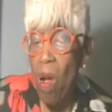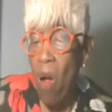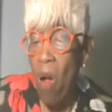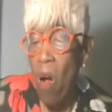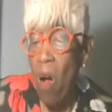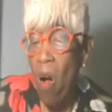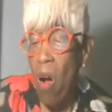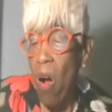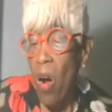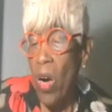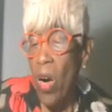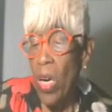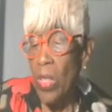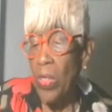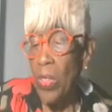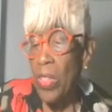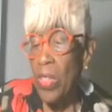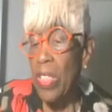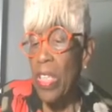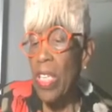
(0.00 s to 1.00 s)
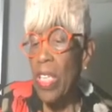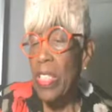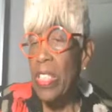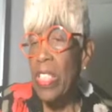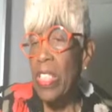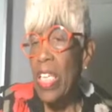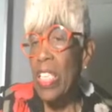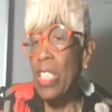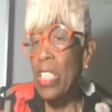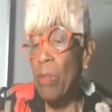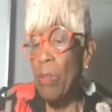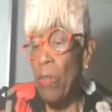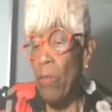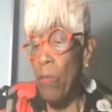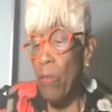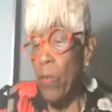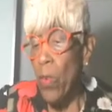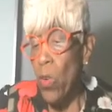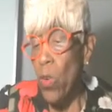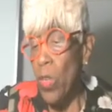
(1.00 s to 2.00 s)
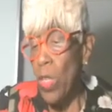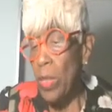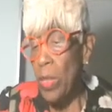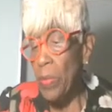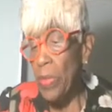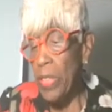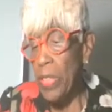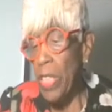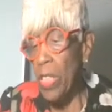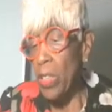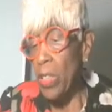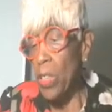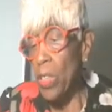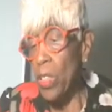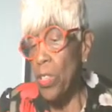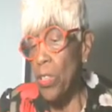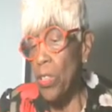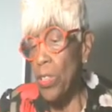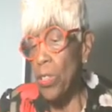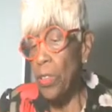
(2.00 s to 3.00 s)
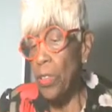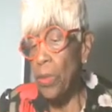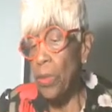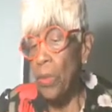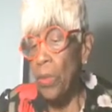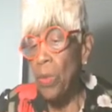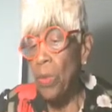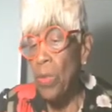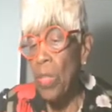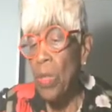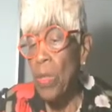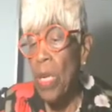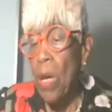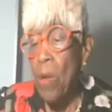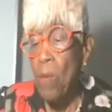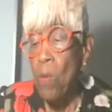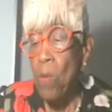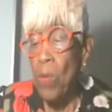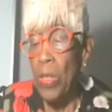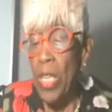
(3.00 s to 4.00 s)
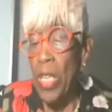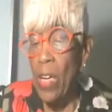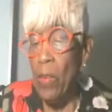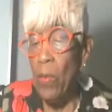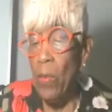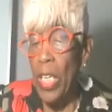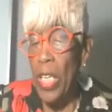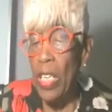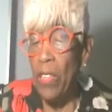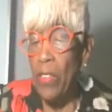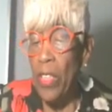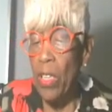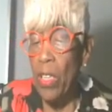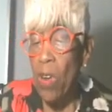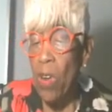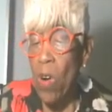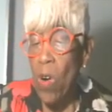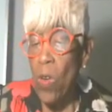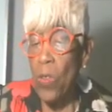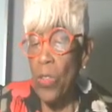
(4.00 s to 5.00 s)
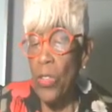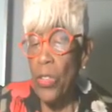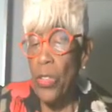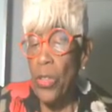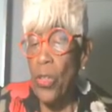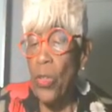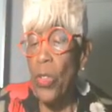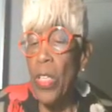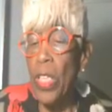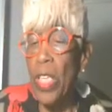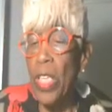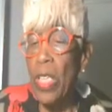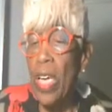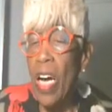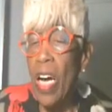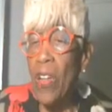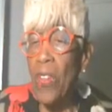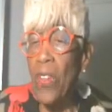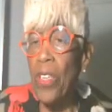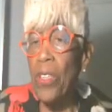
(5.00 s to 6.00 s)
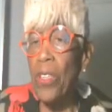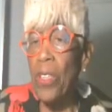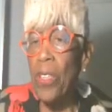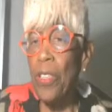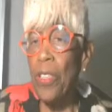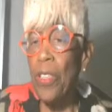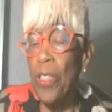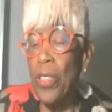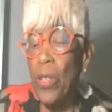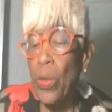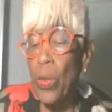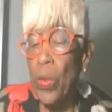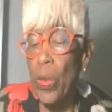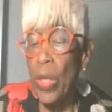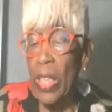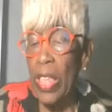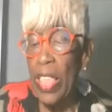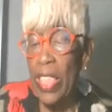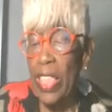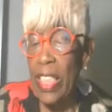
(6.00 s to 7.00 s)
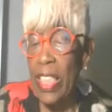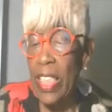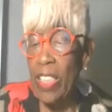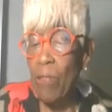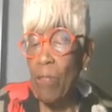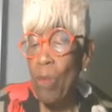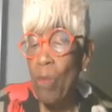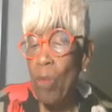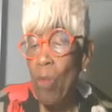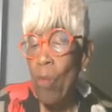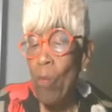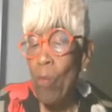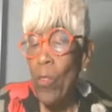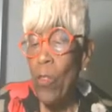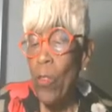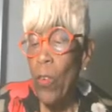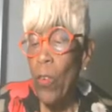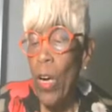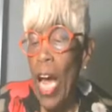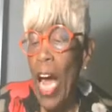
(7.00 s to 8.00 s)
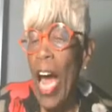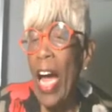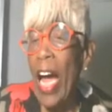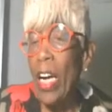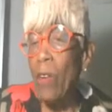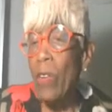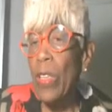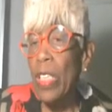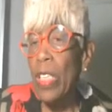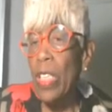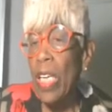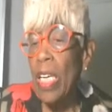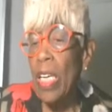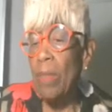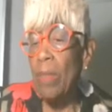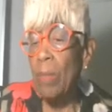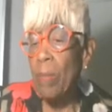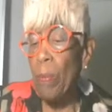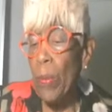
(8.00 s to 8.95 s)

are the assessment forms that learners, when they read their own story, other learners will listen for accurate and